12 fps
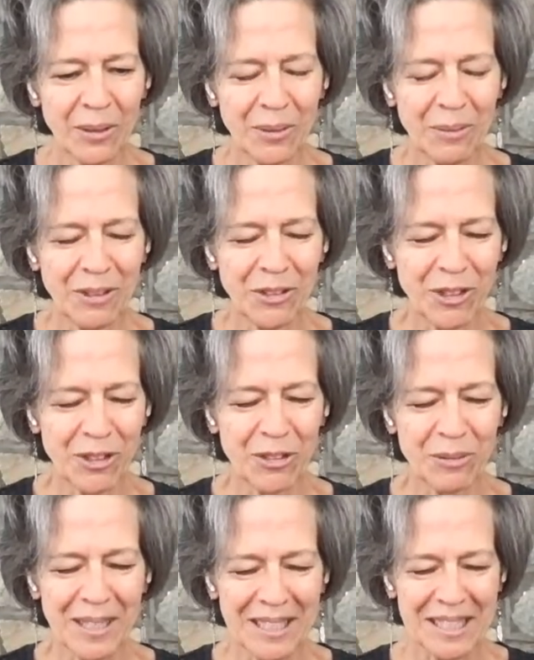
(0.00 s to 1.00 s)
when we start
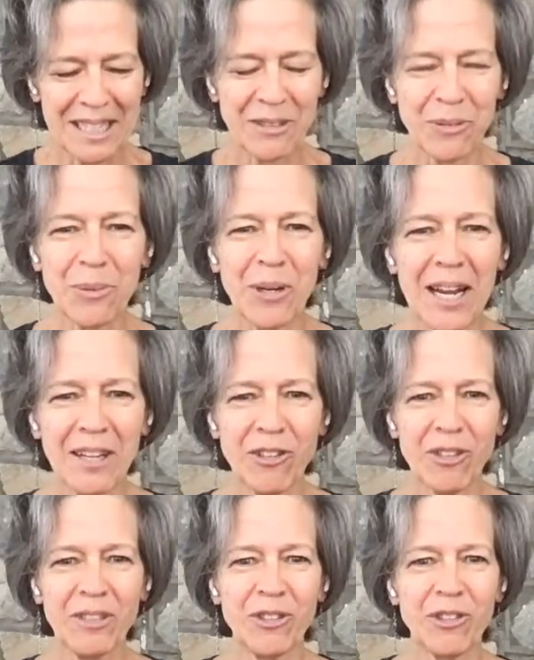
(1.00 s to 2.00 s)
to recognize we're
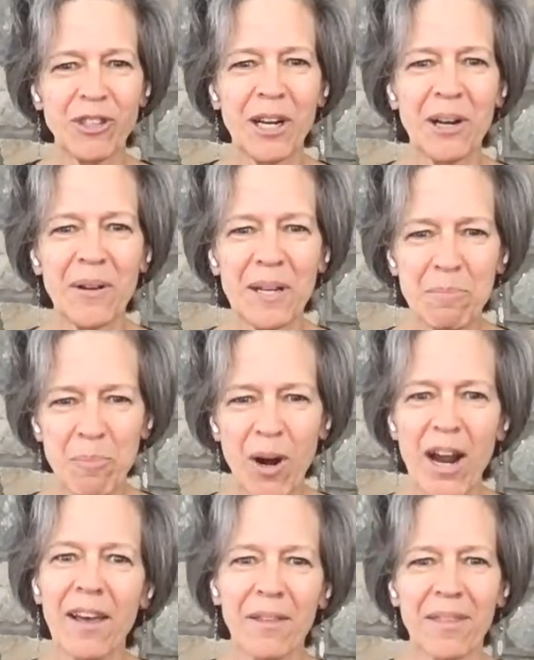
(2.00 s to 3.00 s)
actually sharing
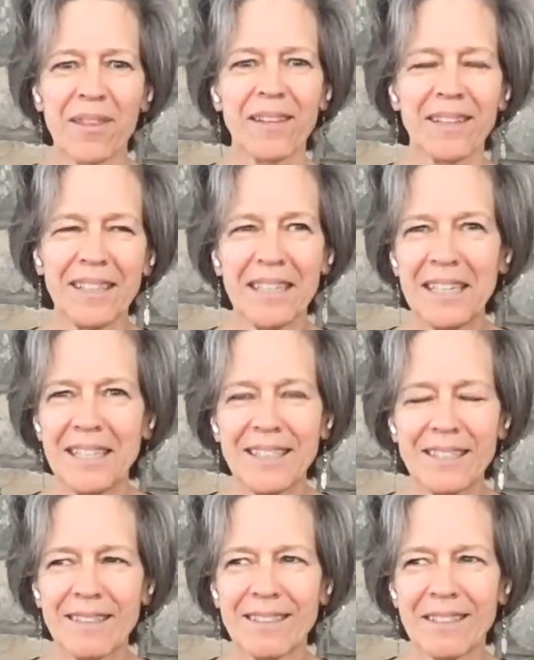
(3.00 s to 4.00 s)
breath
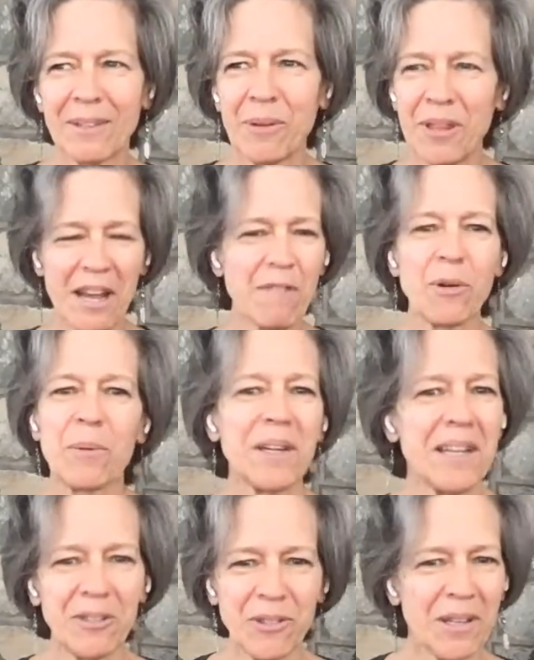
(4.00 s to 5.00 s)
with
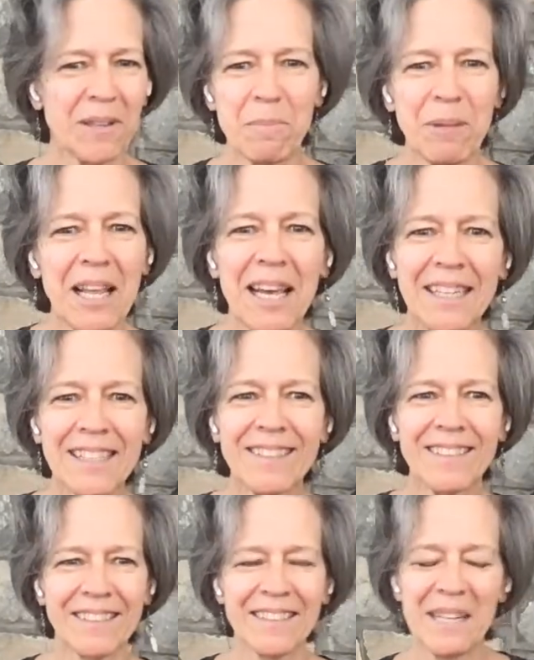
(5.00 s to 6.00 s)
everyone else on the
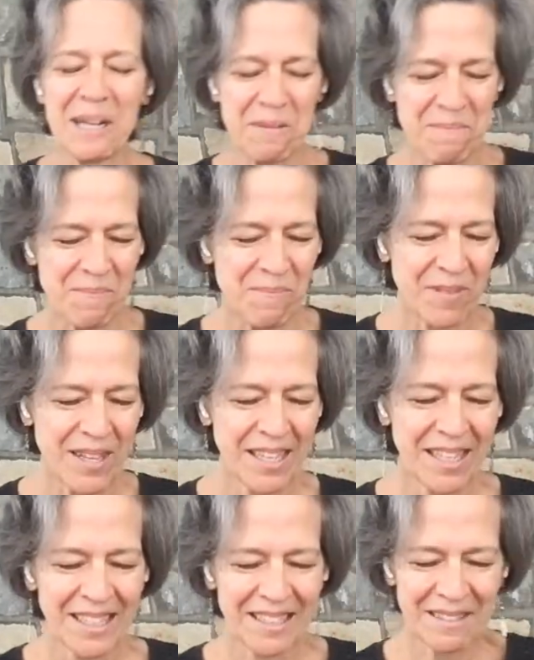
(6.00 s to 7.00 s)
planet.
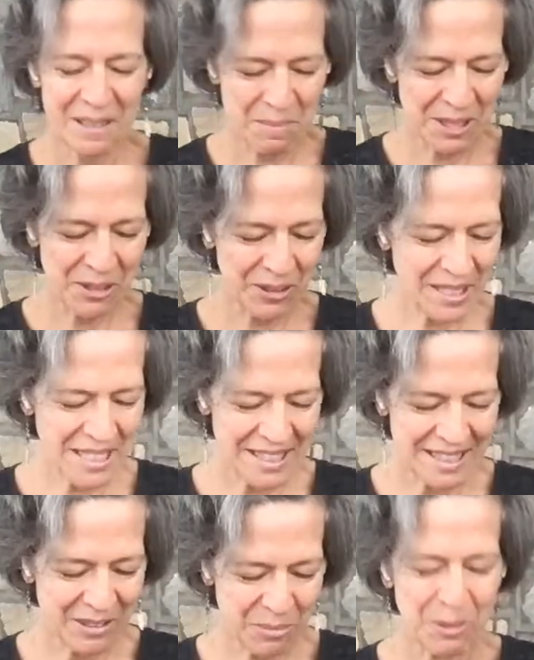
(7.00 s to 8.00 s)
Similarly,
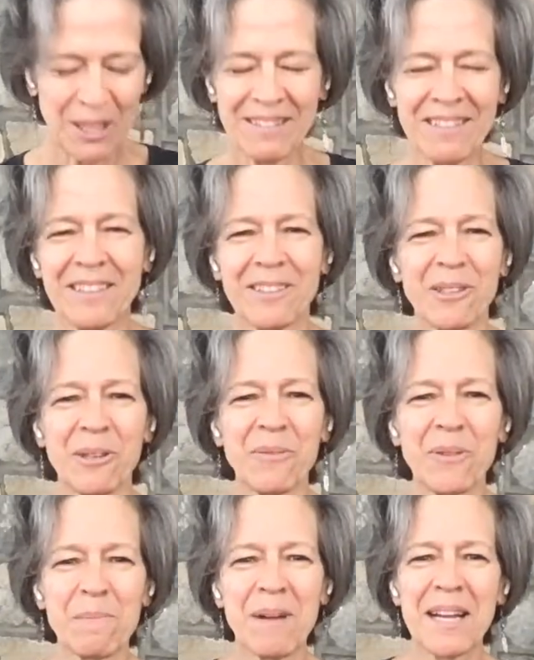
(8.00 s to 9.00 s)
these bracelets sort
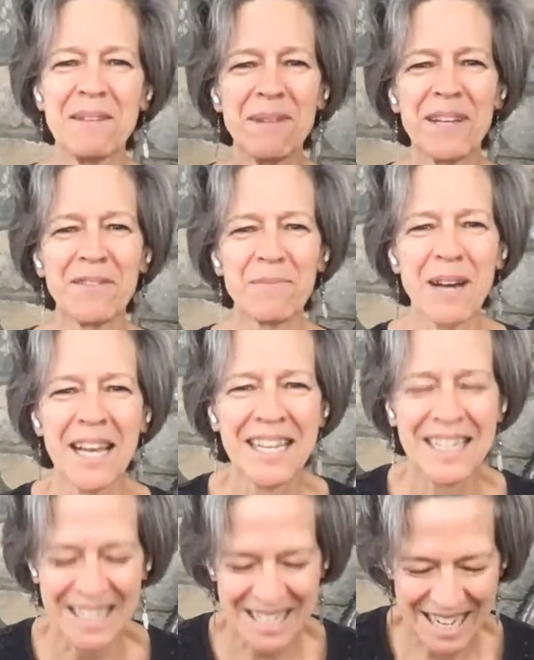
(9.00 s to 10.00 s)
of remind me of
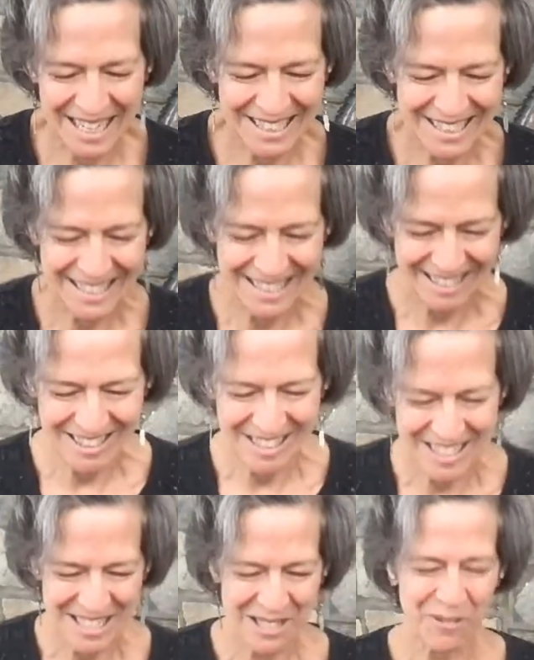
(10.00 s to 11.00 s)
my connectedness
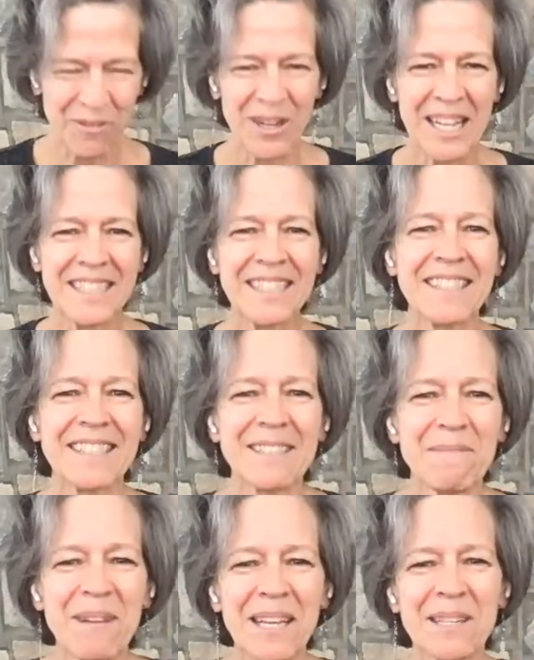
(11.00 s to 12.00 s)
to dear friends,
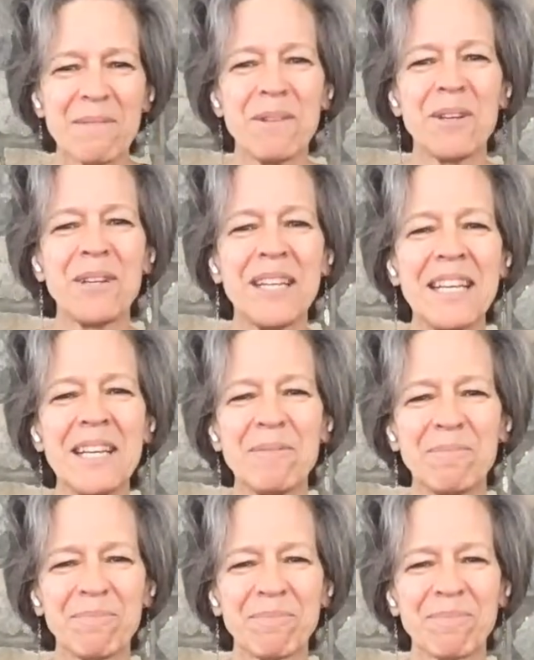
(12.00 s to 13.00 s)
to my community.